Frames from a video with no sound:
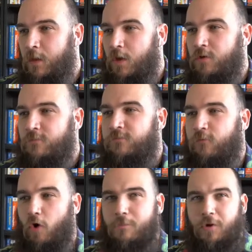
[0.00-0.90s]

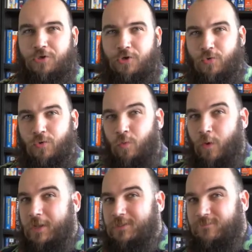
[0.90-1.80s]
Former 2.
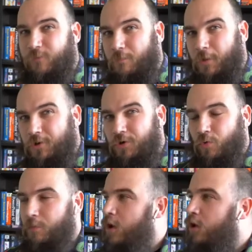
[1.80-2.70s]
What is Former 2?